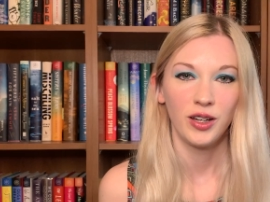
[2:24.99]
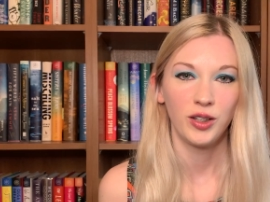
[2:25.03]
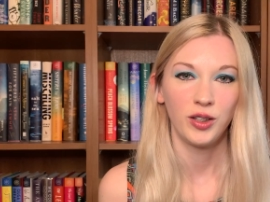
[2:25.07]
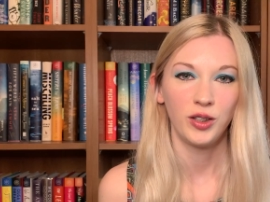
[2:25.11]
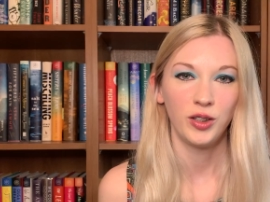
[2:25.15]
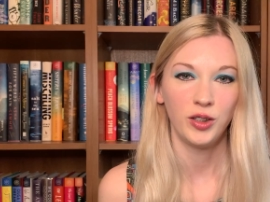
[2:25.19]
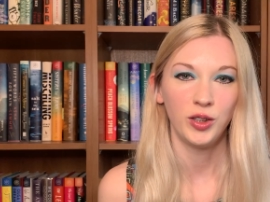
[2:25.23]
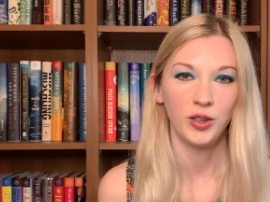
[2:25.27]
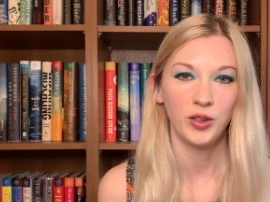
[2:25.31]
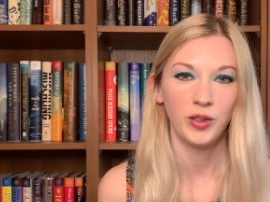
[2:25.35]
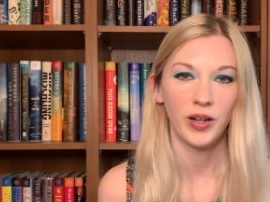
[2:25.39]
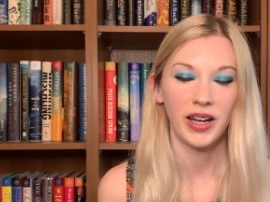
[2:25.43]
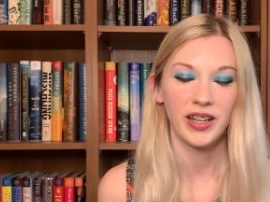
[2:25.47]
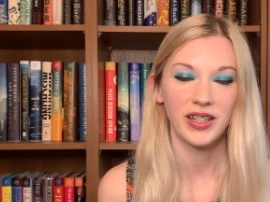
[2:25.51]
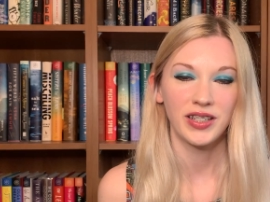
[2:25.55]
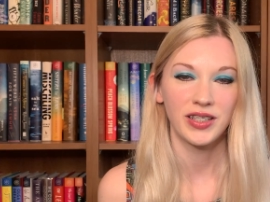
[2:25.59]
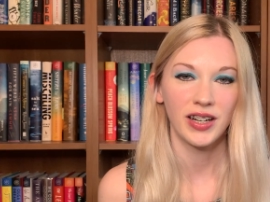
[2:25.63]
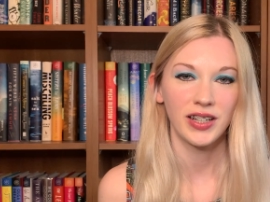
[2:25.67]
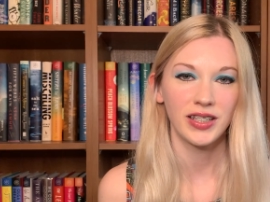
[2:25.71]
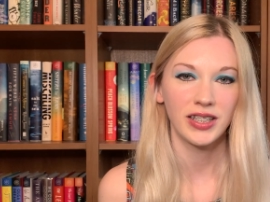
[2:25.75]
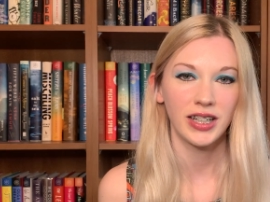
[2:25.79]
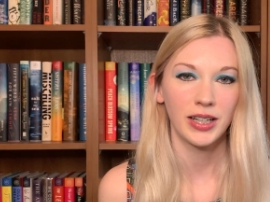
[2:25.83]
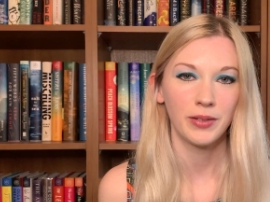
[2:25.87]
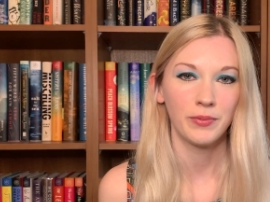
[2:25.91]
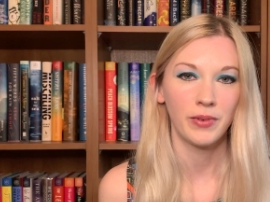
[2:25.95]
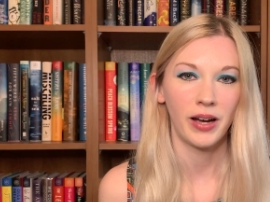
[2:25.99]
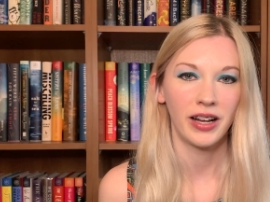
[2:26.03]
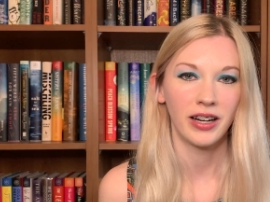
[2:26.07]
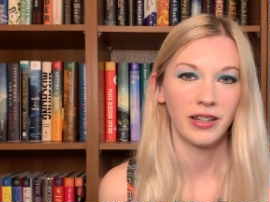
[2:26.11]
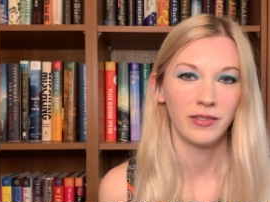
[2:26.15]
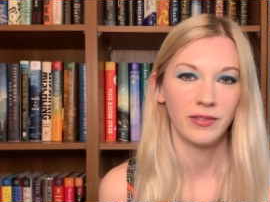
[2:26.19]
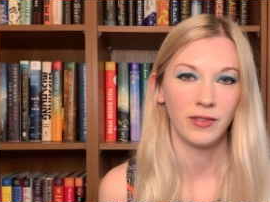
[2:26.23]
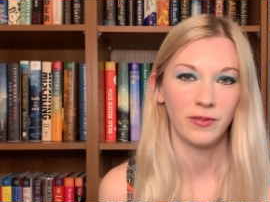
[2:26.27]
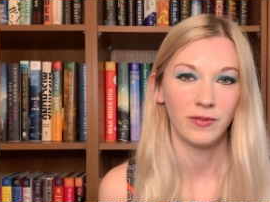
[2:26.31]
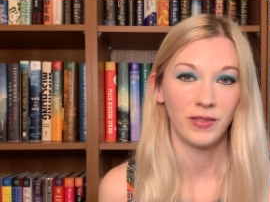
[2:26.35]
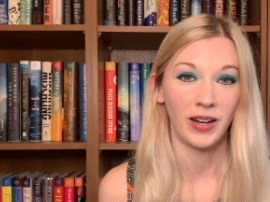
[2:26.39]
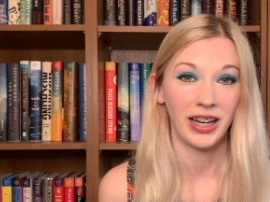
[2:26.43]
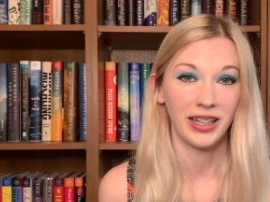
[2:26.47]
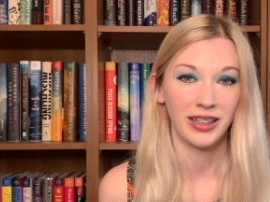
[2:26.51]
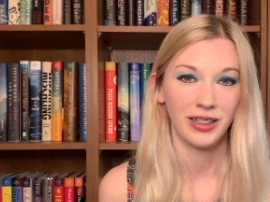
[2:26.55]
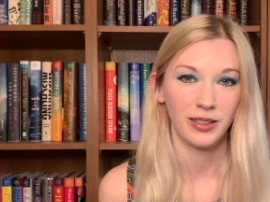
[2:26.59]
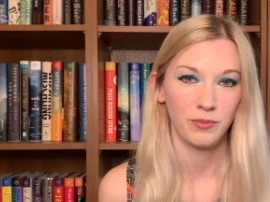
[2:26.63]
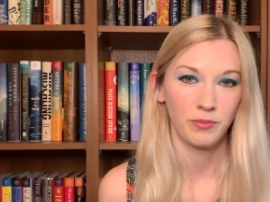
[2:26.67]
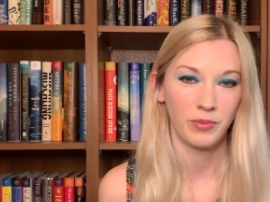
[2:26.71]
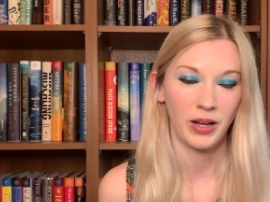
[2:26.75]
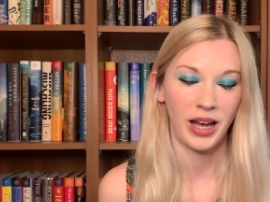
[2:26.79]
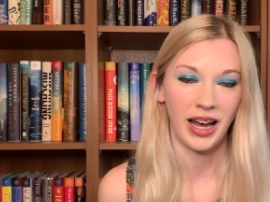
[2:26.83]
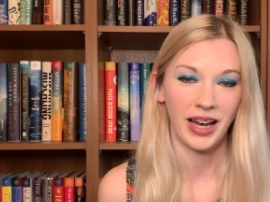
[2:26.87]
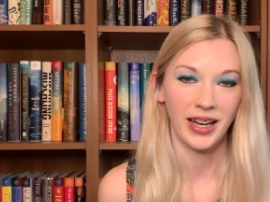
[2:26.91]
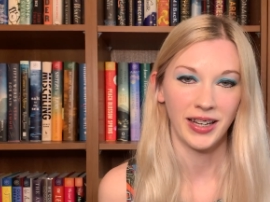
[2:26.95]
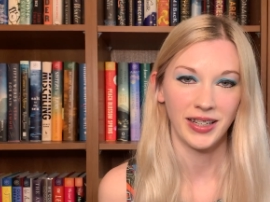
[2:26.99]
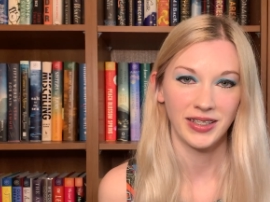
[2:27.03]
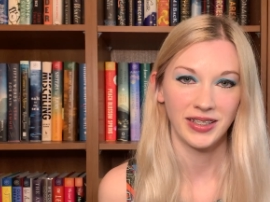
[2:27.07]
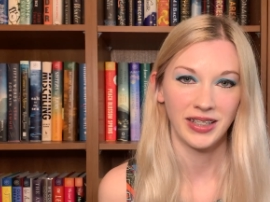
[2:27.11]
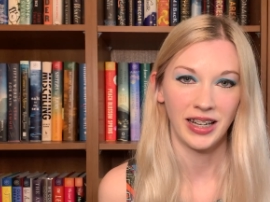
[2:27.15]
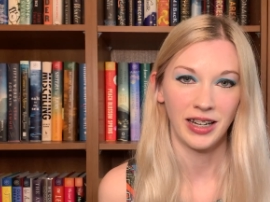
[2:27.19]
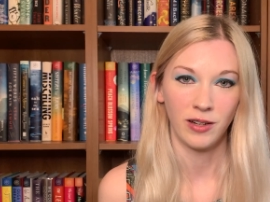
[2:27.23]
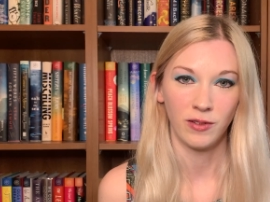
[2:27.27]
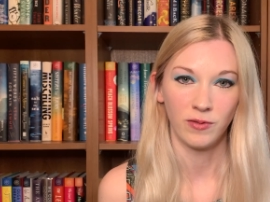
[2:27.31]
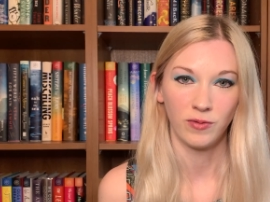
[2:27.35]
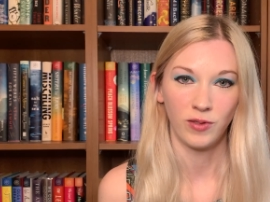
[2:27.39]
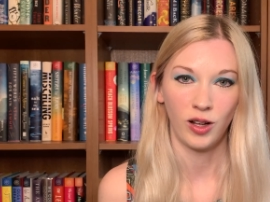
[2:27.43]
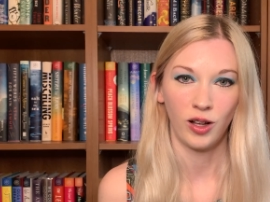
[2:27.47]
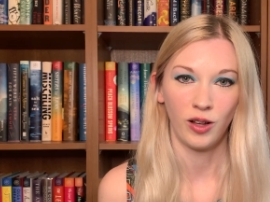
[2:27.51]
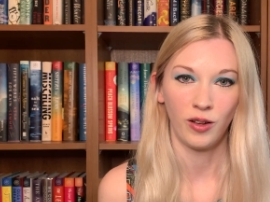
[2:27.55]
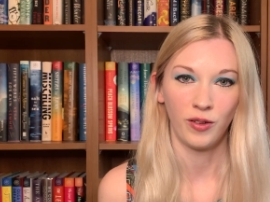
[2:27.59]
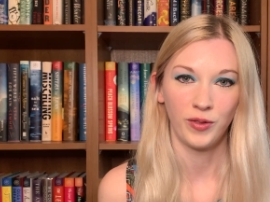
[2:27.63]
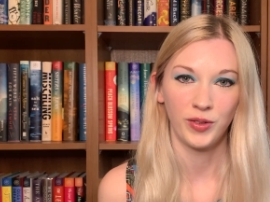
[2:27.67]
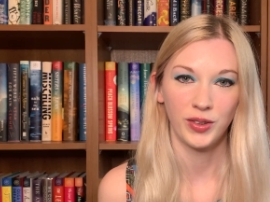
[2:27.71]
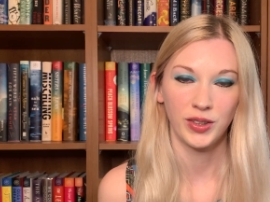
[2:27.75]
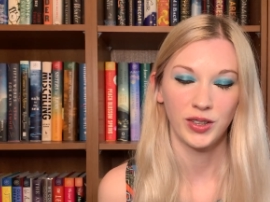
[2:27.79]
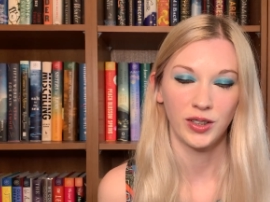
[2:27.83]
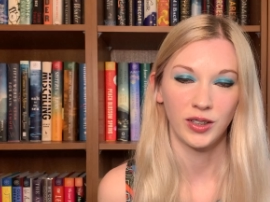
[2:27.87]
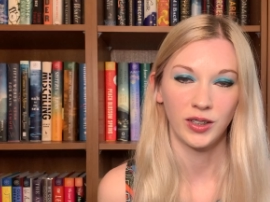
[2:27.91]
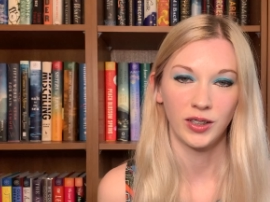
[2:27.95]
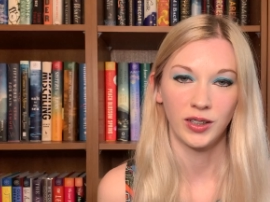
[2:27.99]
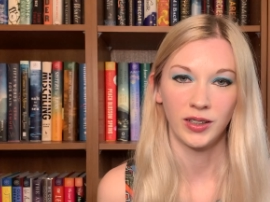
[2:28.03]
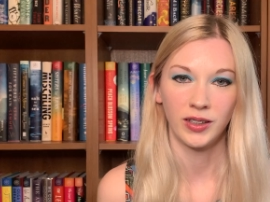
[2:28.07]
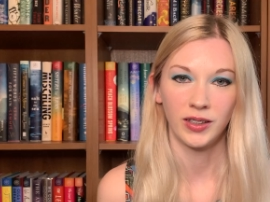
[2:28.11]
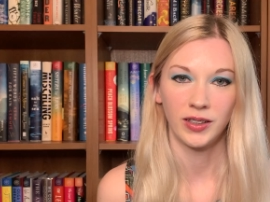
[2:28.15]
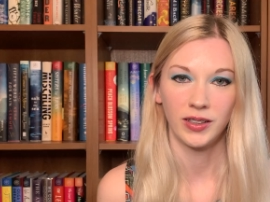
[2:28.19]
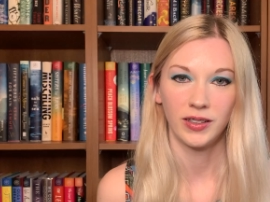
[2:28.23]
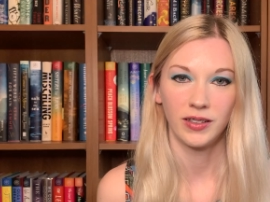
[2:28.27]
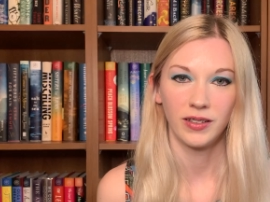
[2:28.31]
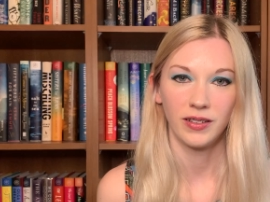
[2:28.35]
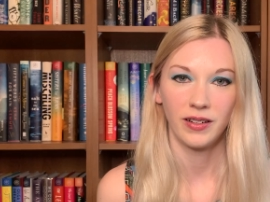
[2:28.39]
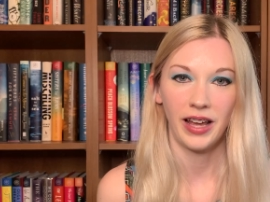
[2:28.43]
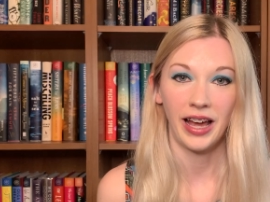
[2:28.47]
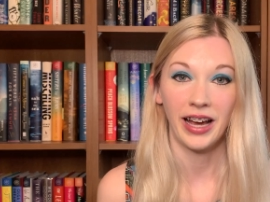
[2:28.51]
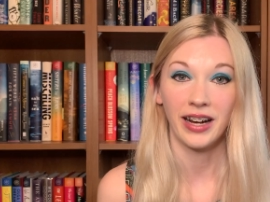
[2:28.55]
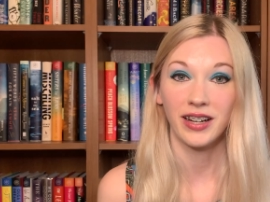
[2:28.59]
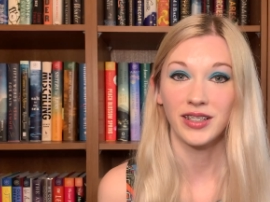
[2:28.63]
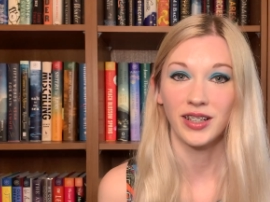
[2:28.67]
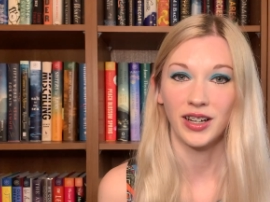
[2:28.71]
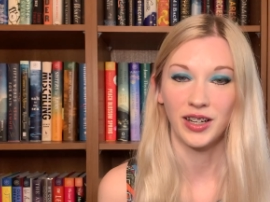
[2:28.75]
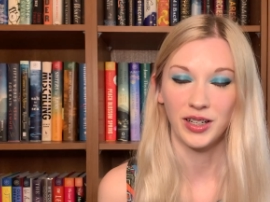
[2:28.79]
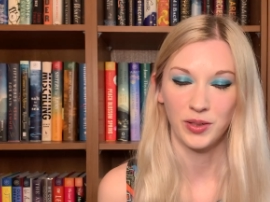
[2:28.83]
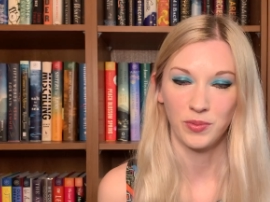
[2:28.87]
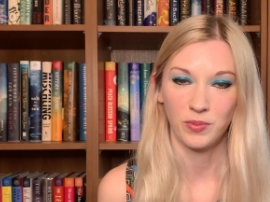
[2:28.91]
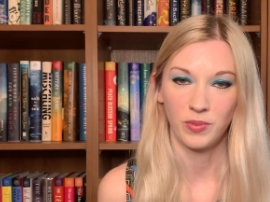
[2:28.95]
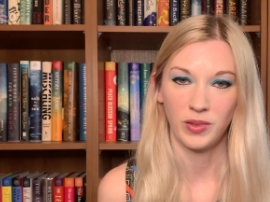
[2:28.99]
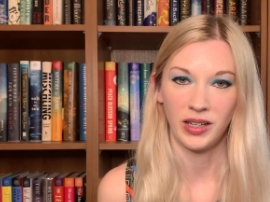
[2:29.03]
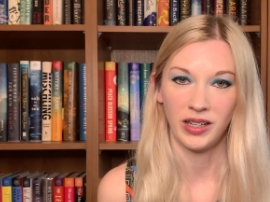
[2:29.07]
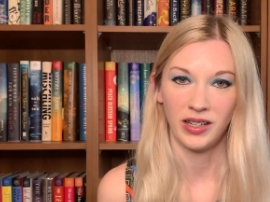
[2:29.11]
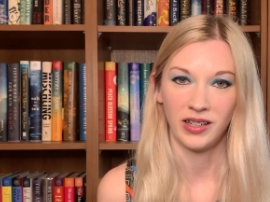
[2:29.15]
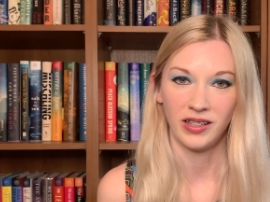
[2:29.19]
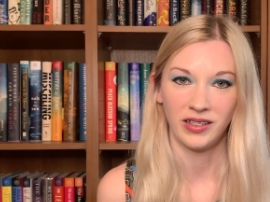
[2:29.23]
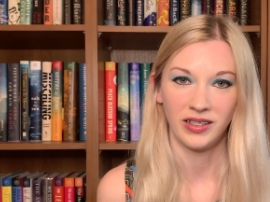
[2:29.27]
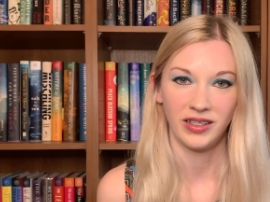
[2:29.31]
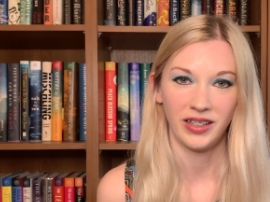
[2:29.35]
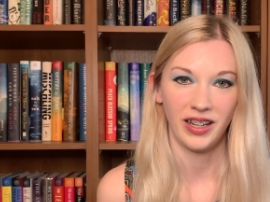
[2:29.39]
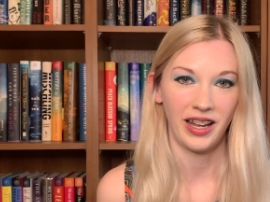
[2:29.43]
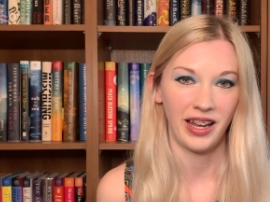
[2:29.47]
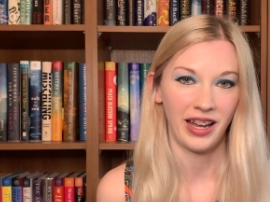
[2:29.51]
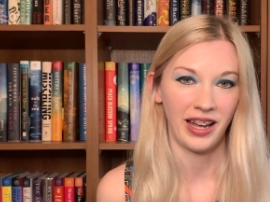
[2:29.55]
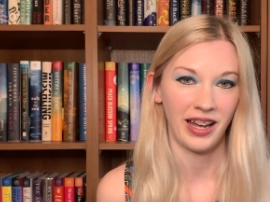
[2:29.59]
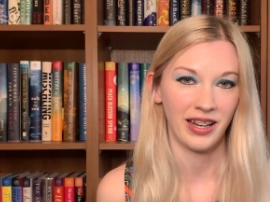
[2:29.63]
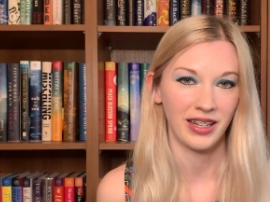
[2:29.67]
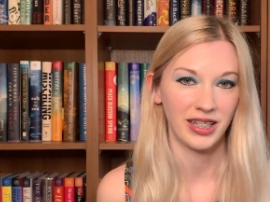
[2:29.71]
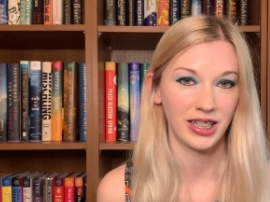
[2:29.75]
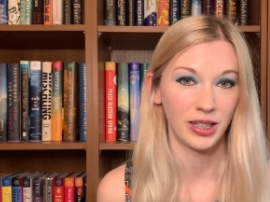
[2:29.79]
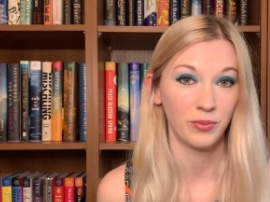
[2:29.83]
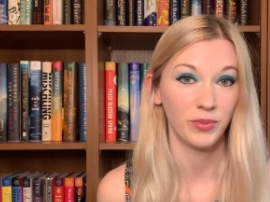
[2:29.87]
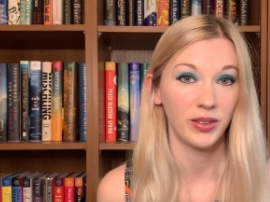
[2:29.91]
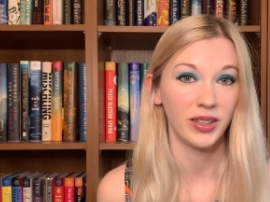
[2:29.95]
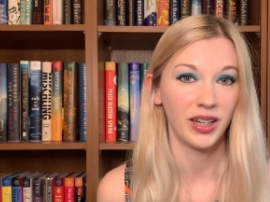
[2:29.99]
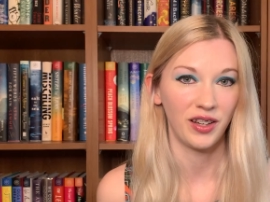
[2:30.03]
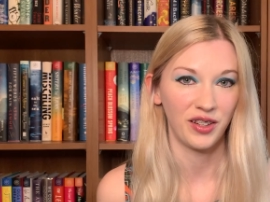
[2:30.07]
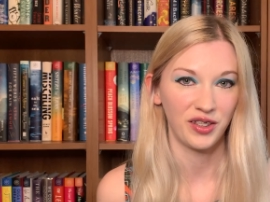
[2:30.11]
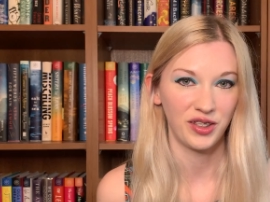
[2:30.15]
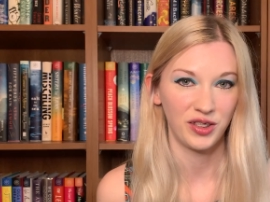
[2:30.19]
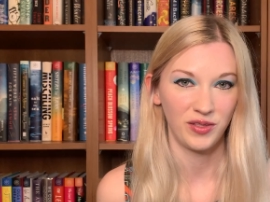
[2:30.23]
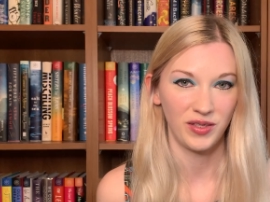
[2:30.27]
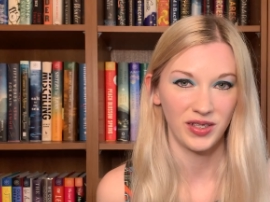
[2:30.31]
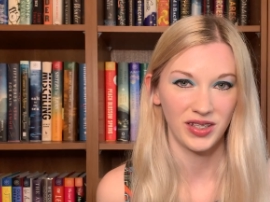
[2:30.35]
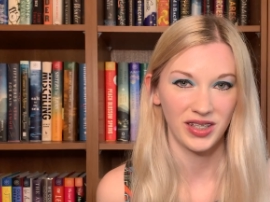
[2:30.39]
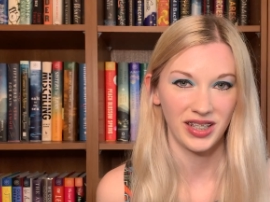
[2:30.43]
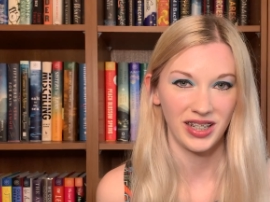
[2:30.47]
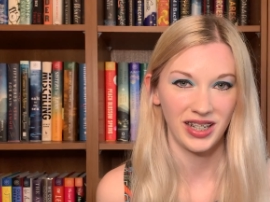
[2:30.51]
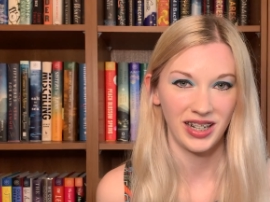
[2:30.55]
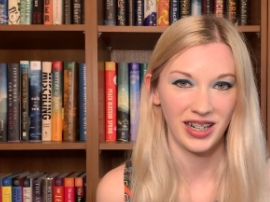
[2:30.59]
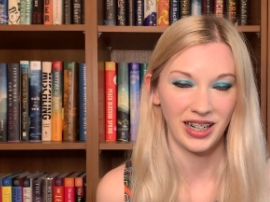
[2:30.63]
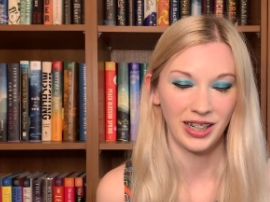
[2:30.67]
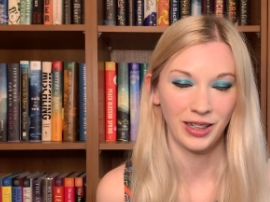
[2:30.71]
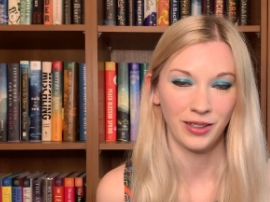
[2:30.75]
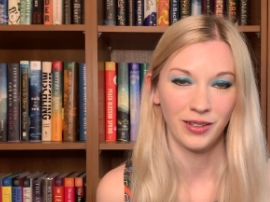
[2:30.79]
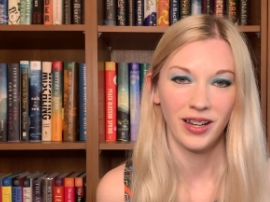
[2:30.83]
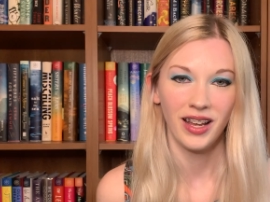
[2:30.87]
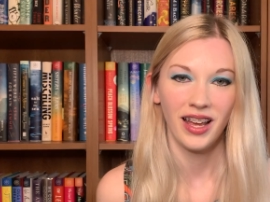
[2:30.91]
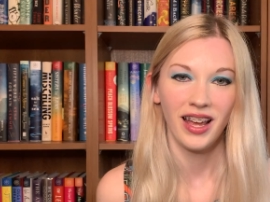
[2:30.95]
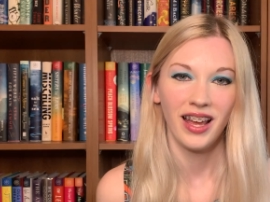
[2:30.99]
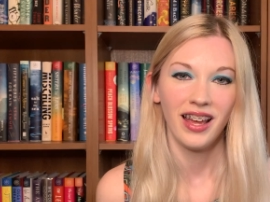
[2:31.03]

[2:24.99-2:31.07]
who has just come out of a violent past that involves her ex-husband and someone else who was there.